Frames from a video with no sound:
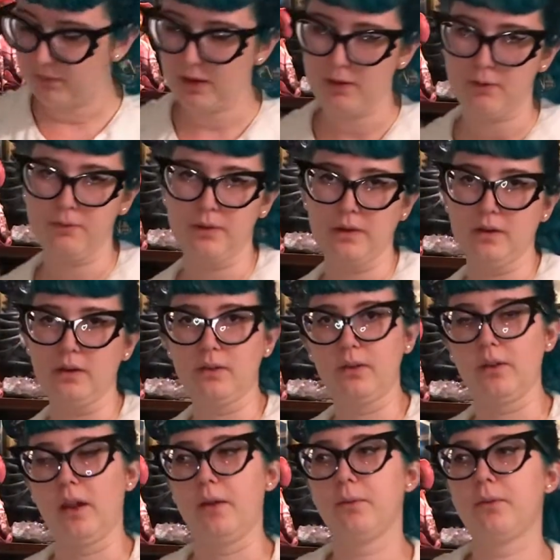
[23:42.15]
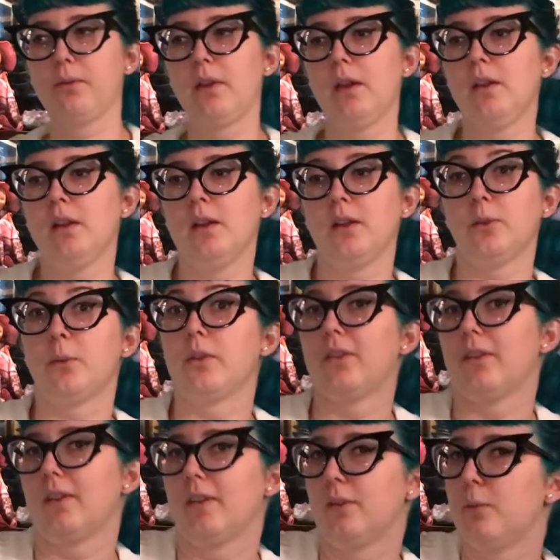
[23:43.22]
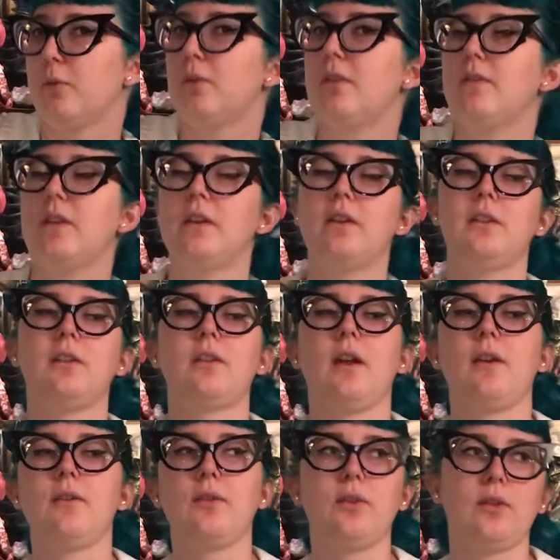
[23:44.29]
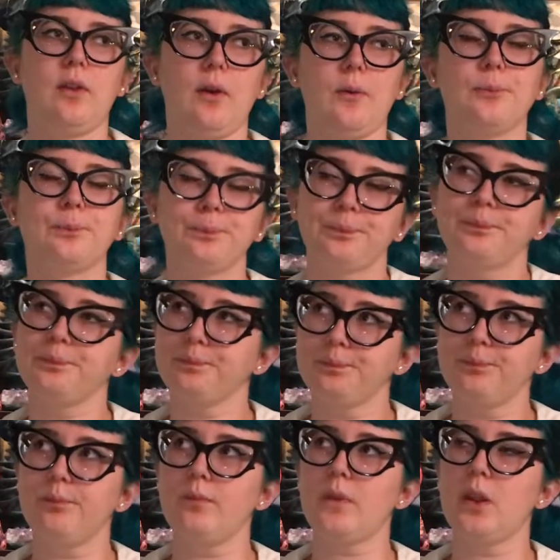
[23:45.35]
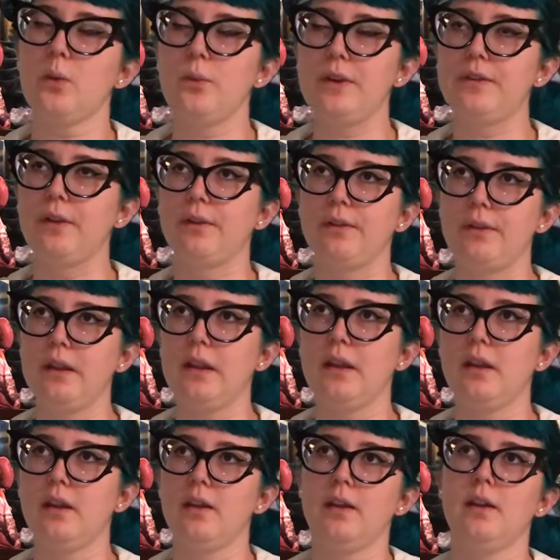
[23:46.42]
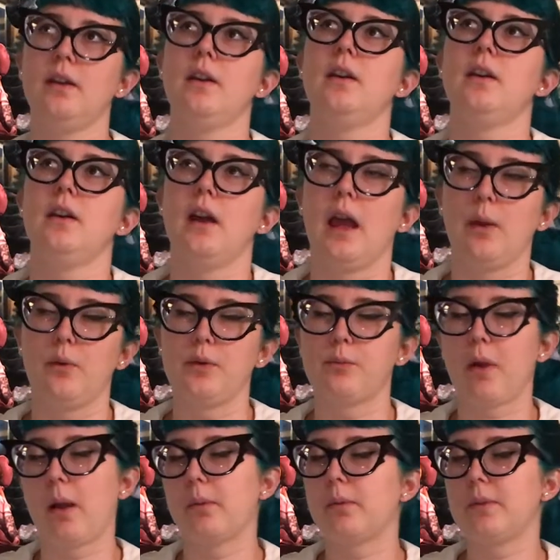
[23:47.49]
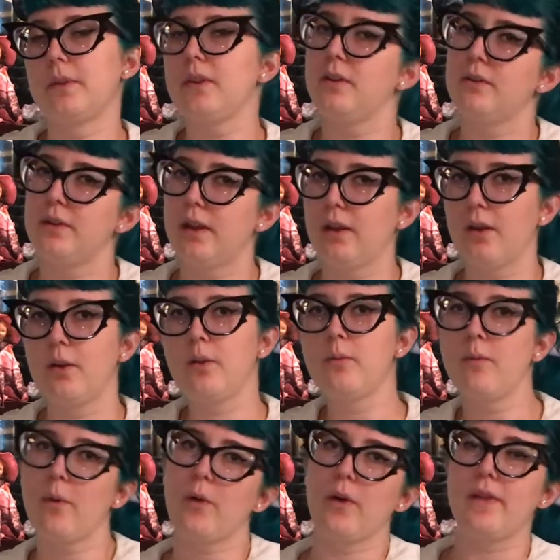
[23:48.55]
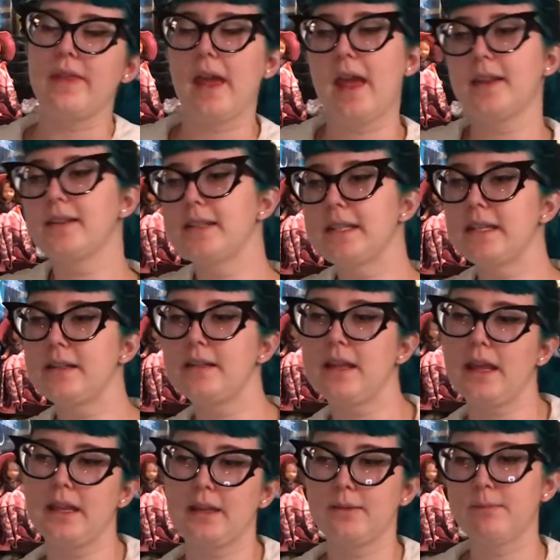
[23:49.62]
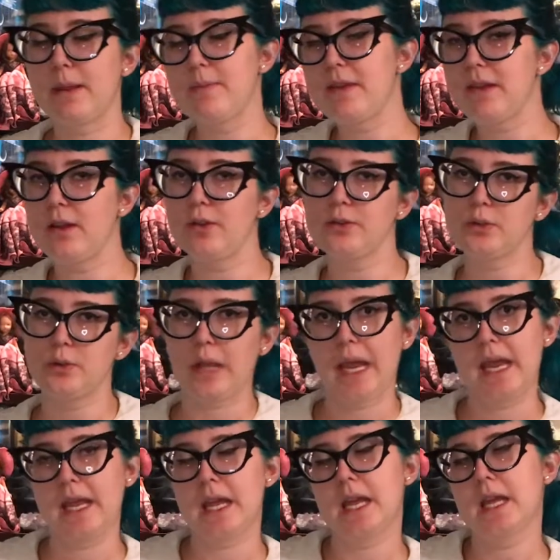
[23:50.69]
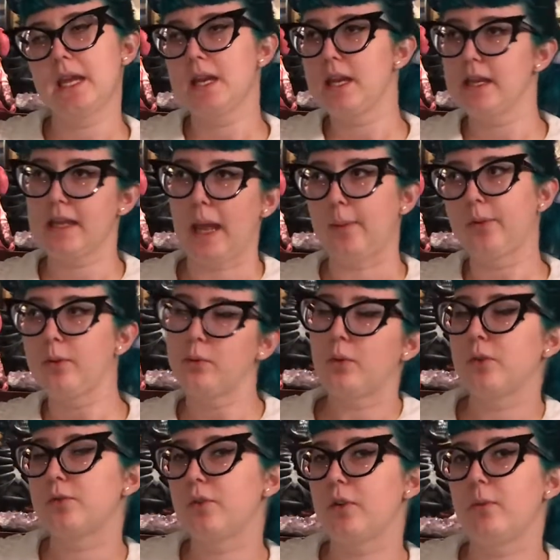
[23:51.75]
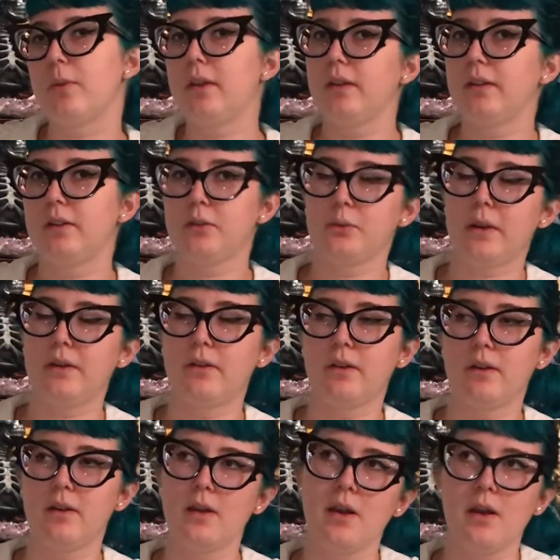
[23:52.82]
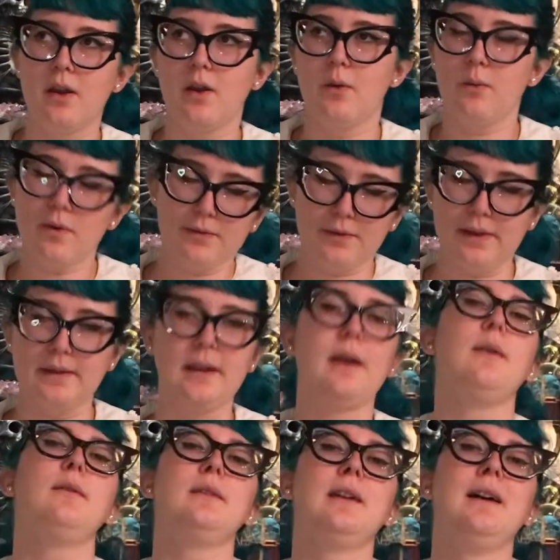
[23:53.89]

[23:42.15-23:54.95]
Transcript: cute vintage stuff as well as like spooky vintage stuff. So we shall see. I will probably do a video more on that. That if maybe I'll do a capsule wardrobe situation. We'll find out